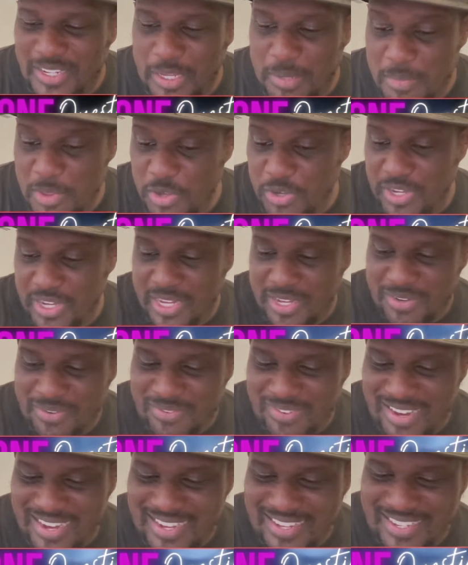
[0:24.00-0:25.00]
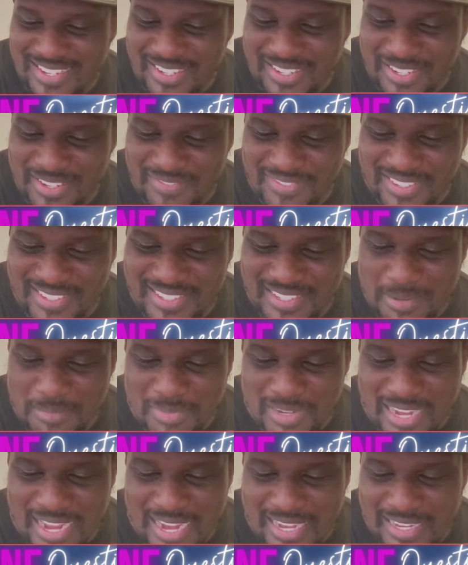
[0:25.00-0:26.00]
the community, right? Deliver
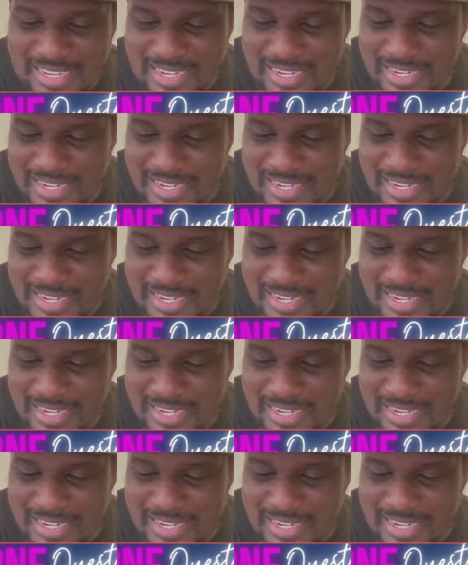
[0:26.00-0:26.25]
some of that